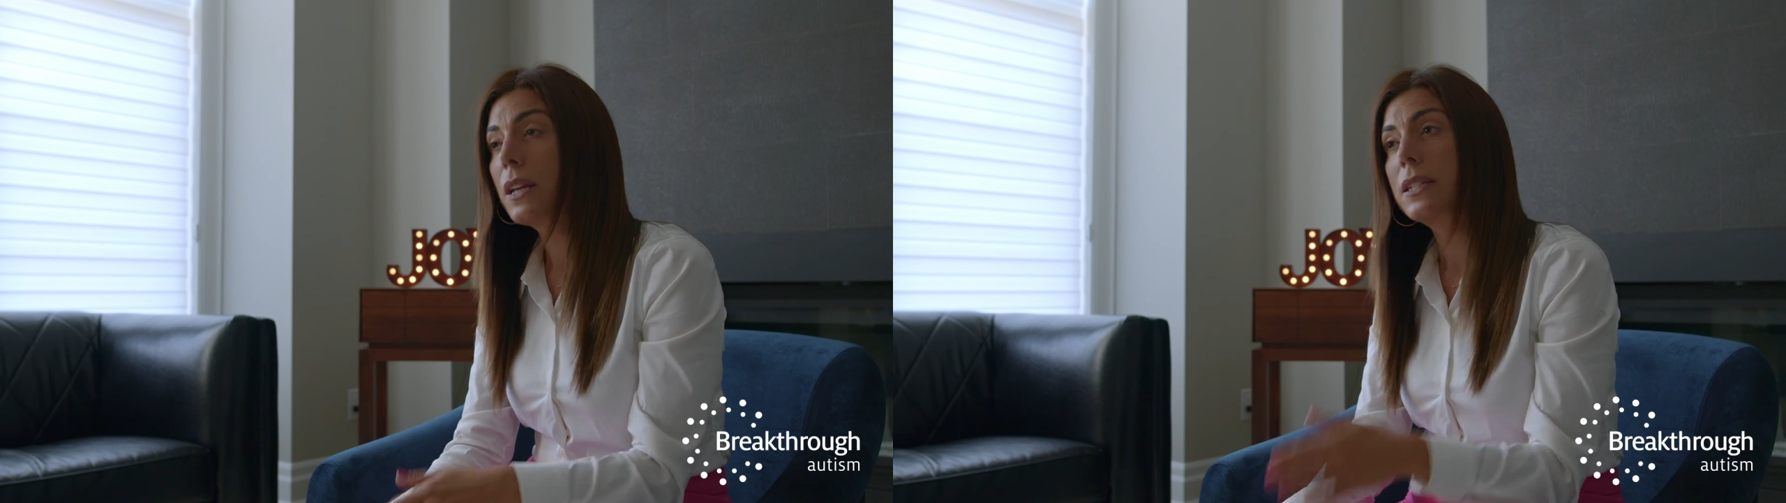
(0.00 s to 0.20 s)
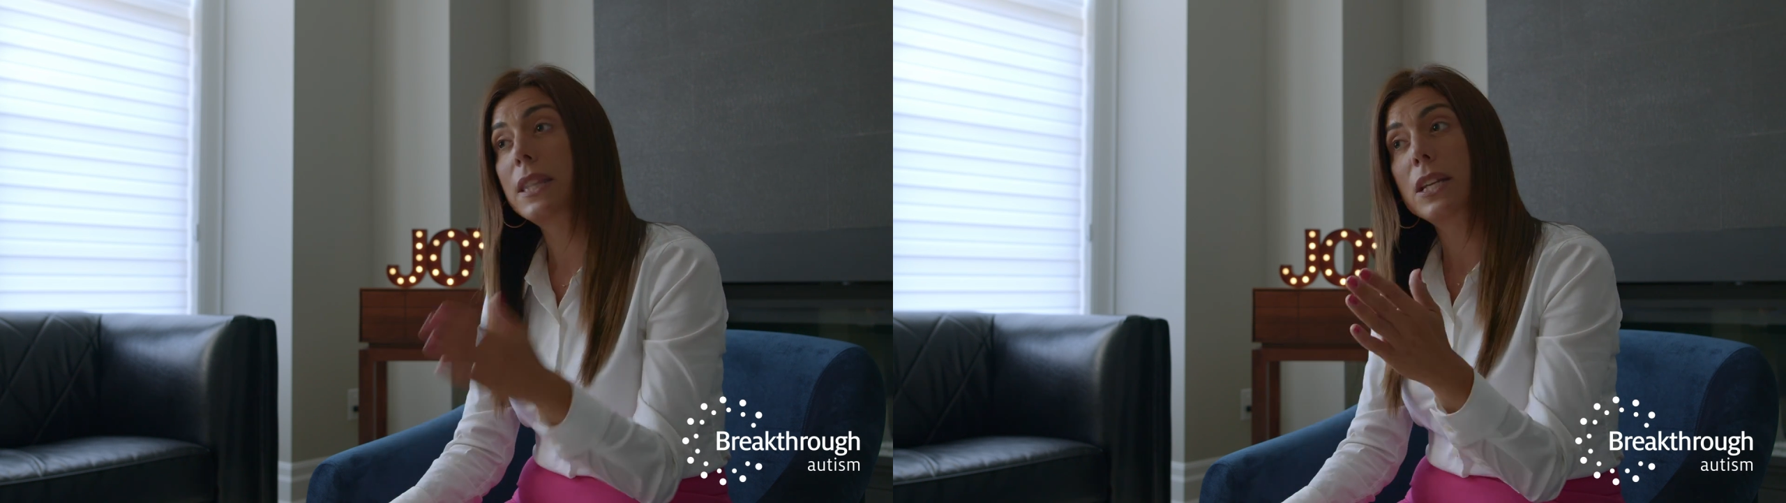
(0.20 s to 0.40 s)

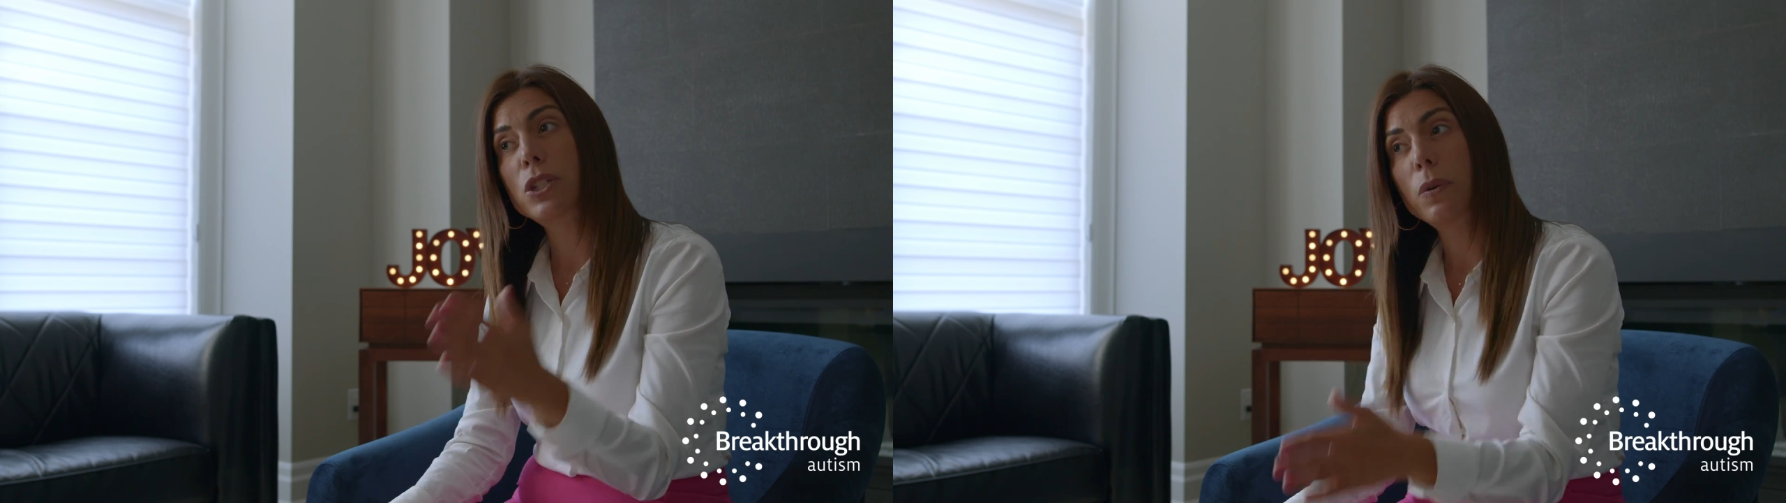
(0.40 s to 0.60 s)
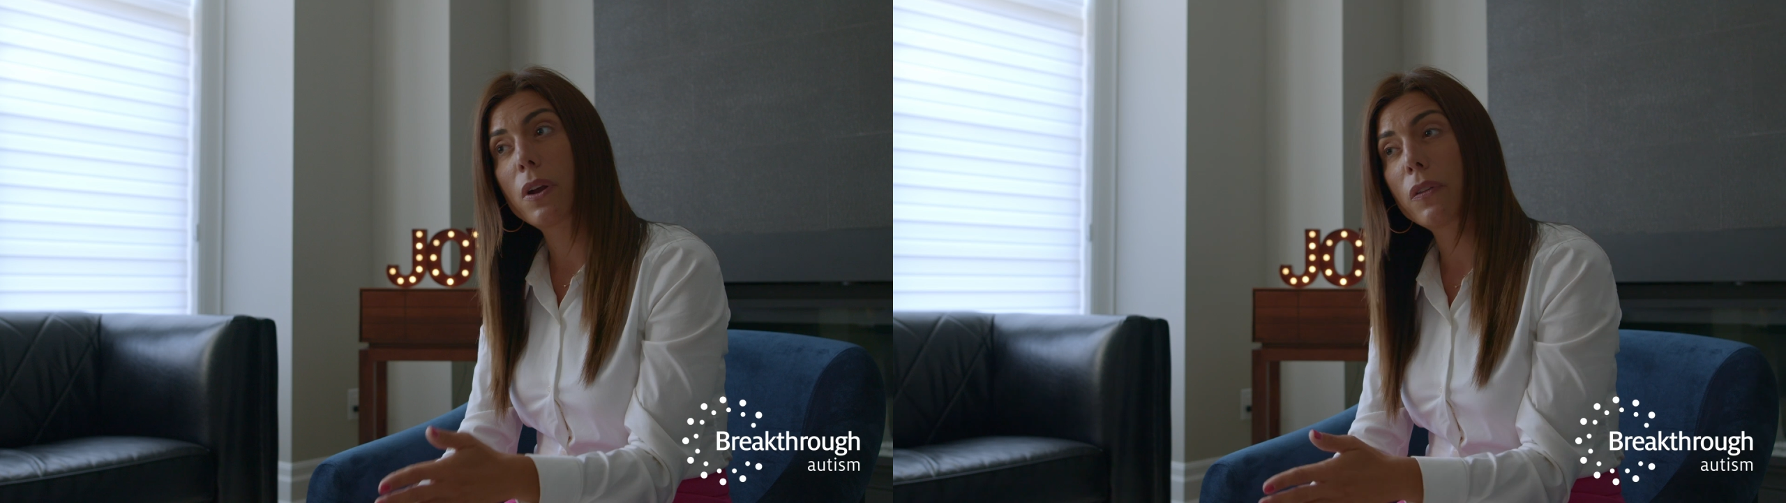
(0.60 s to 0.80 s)
Did they
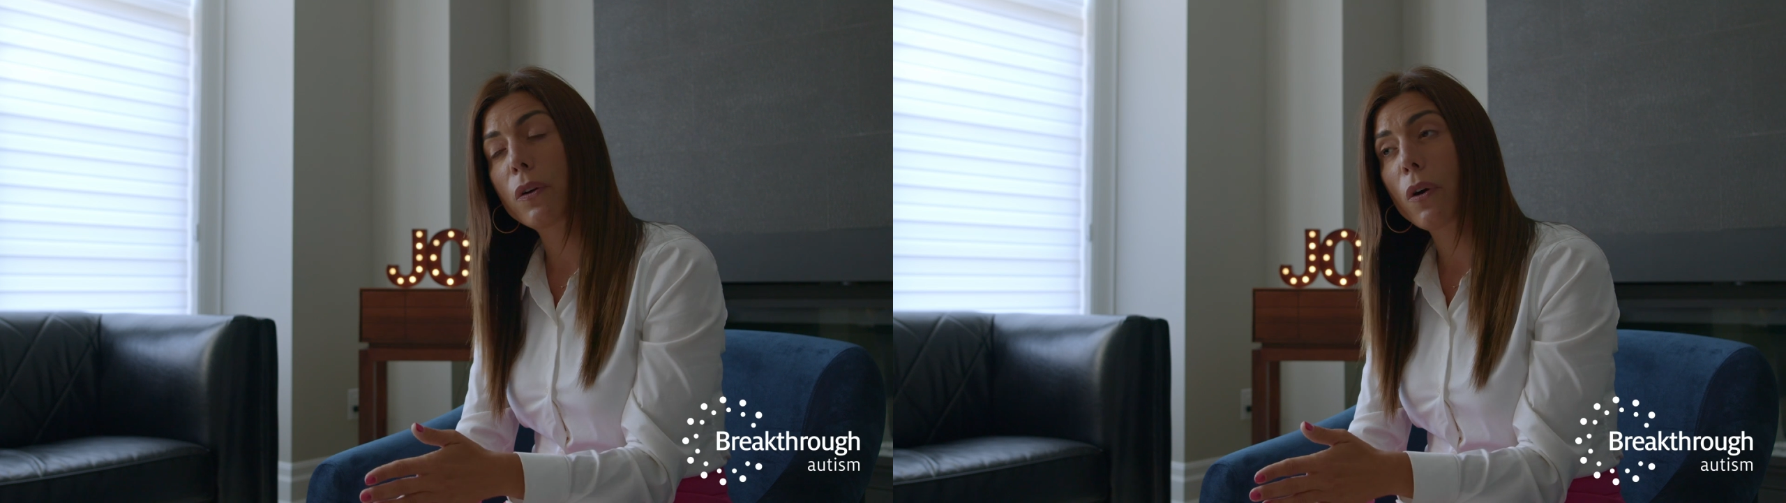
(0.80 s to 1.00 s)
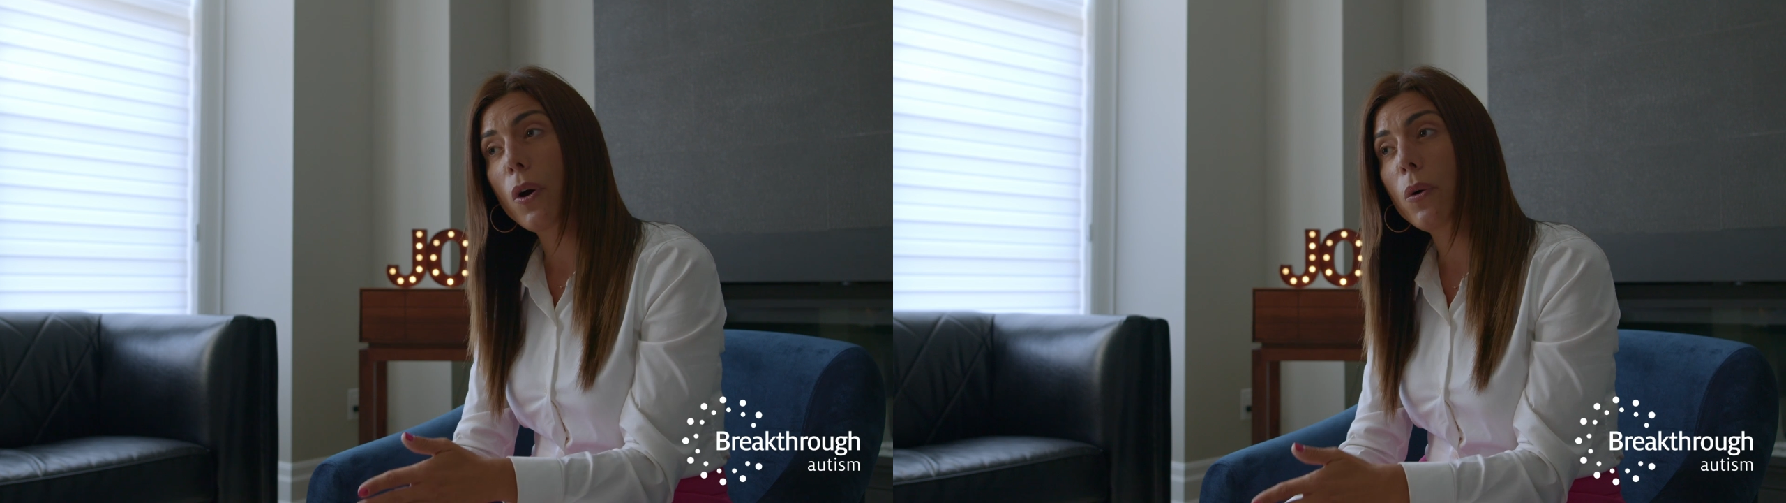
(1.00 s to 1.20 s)
do it on
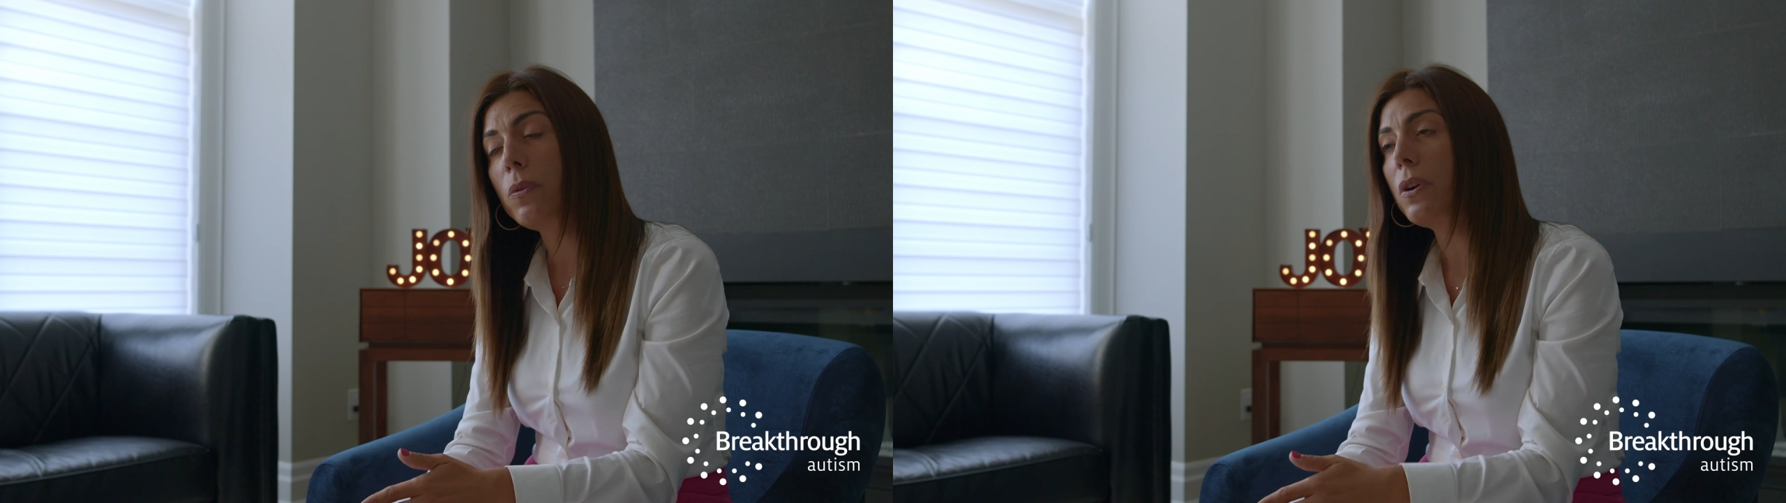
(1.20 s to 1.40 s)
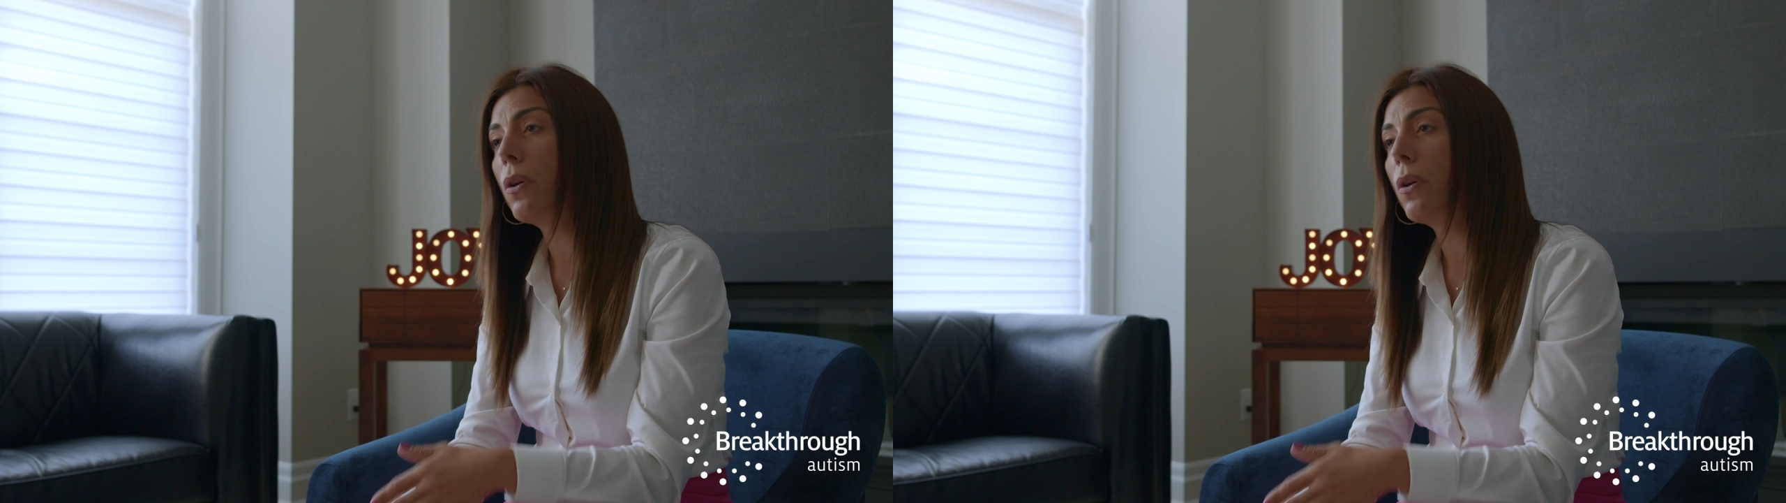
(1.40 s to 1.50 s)
their own,